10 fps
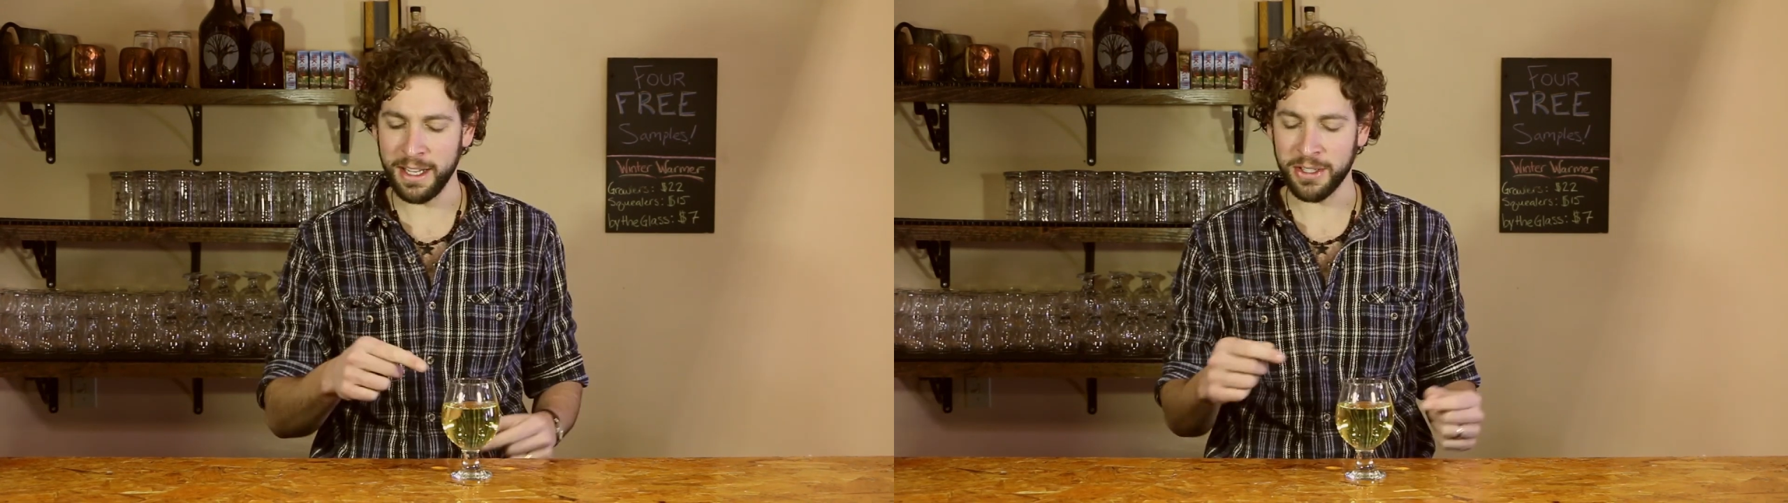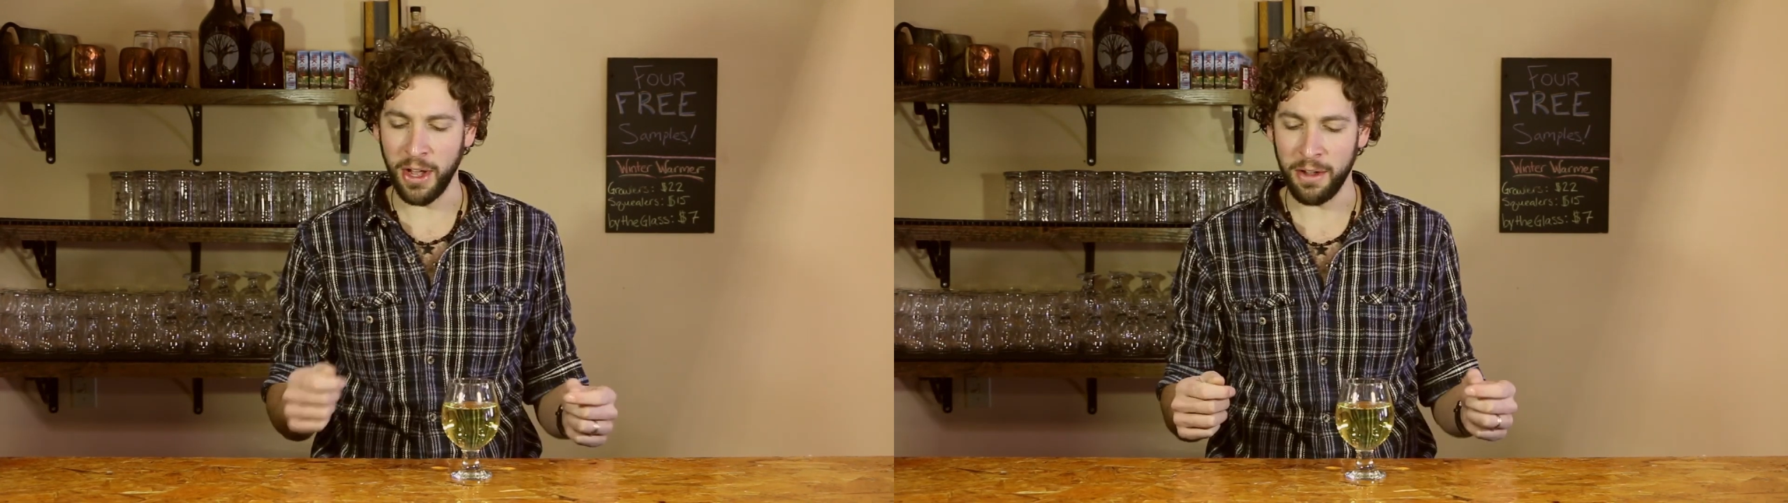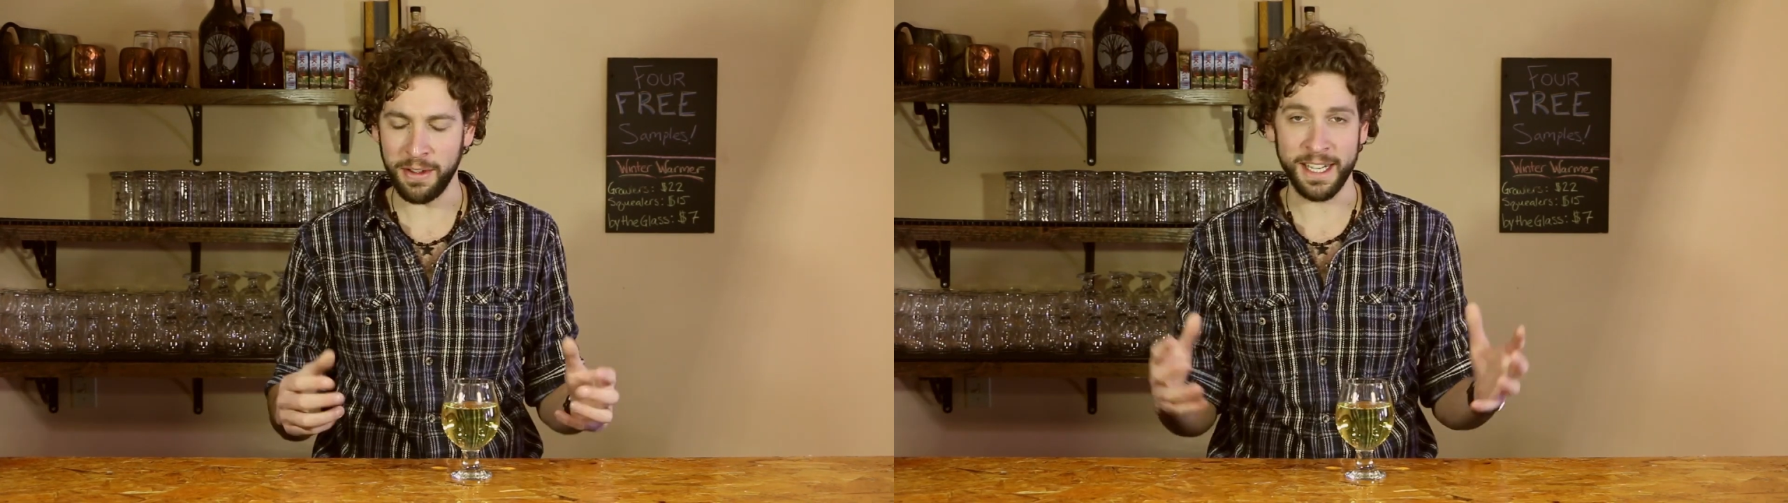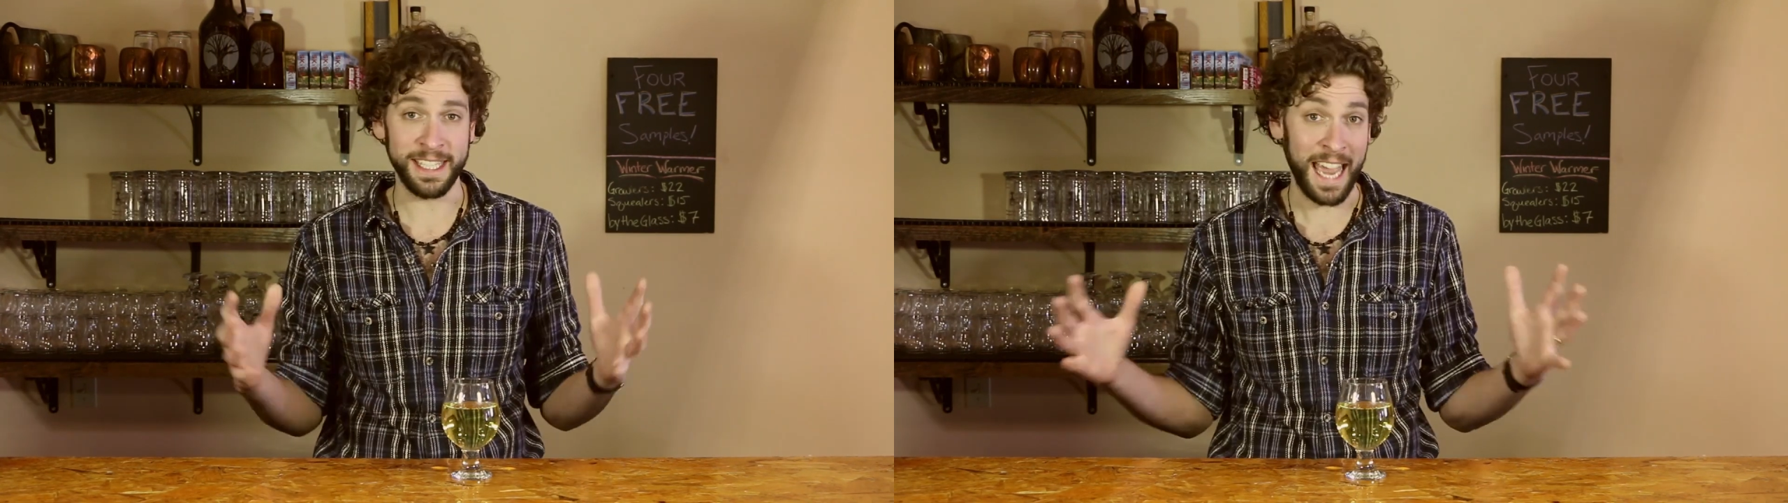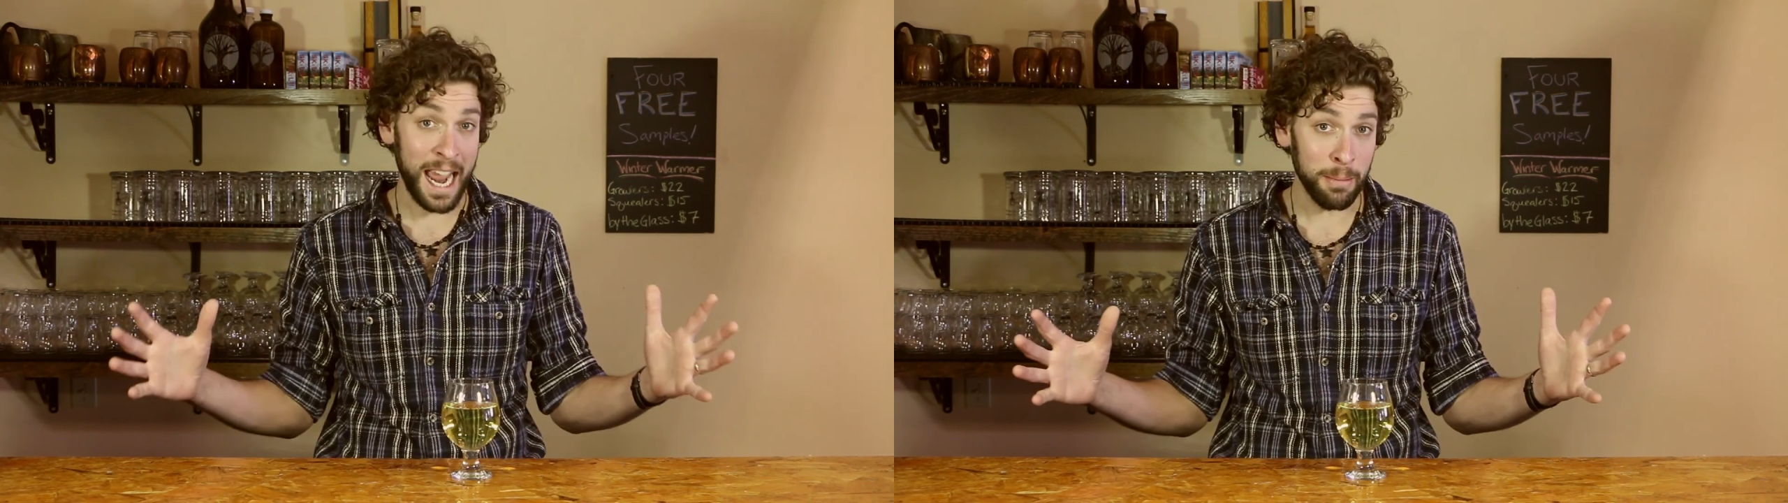is off at
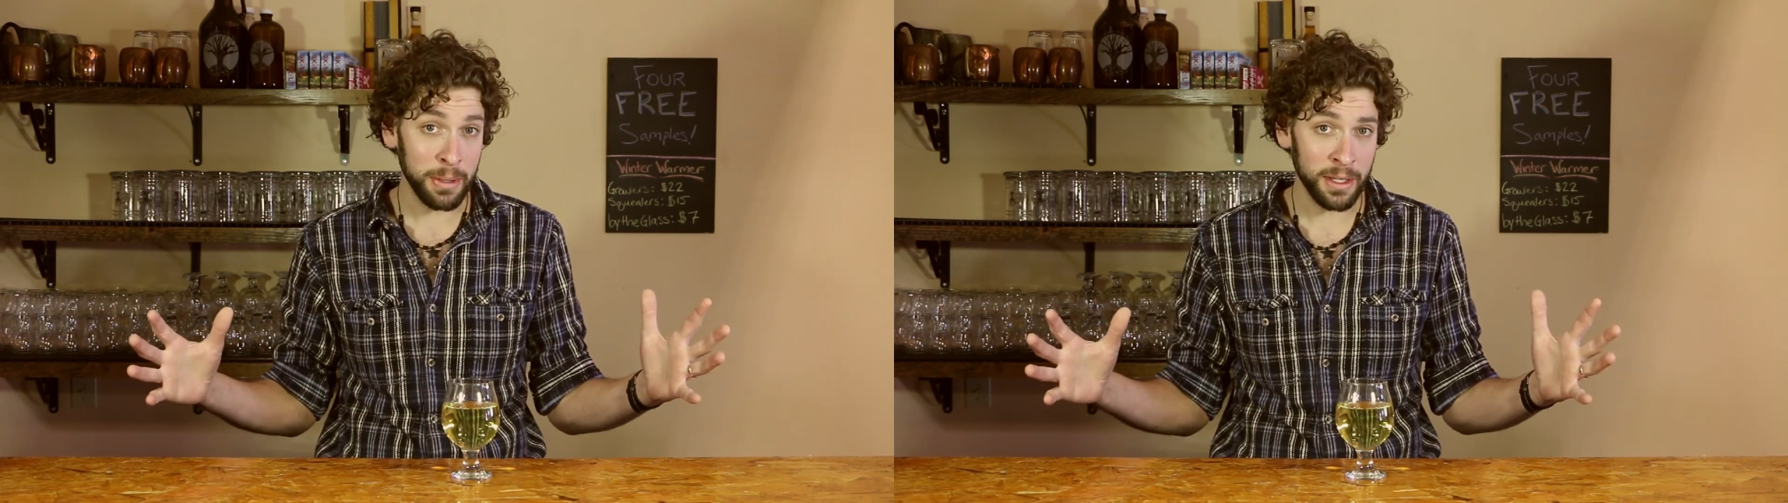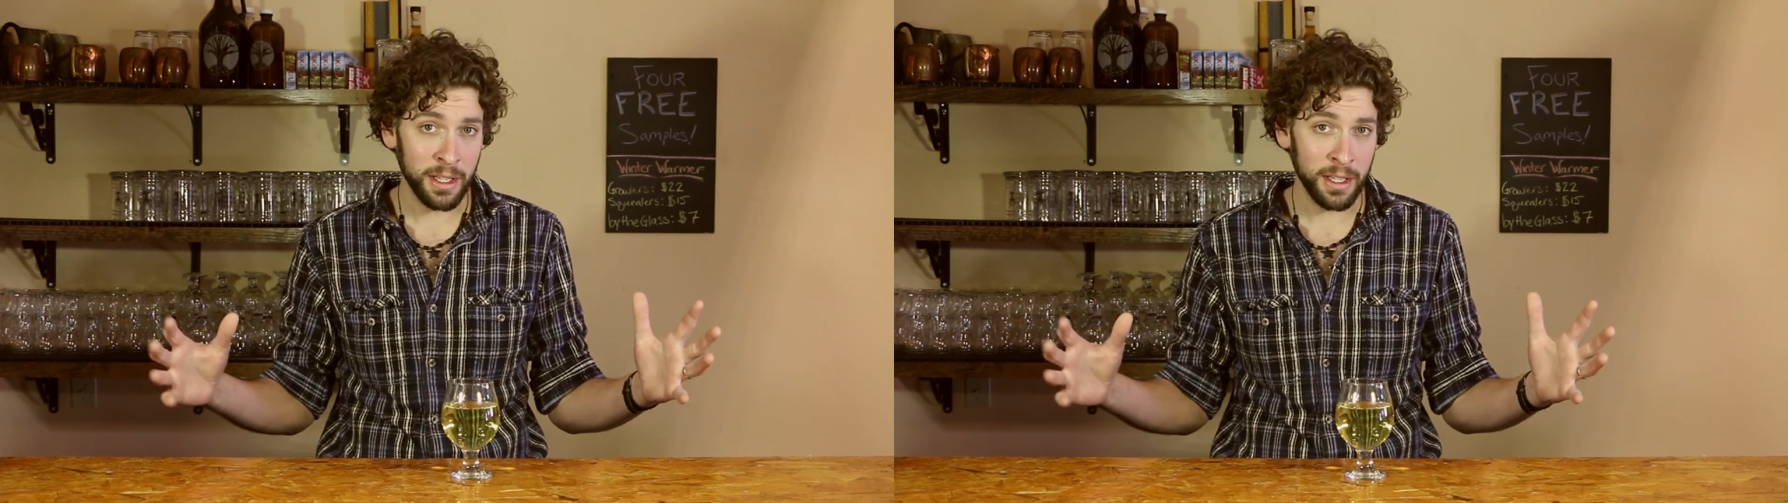his camp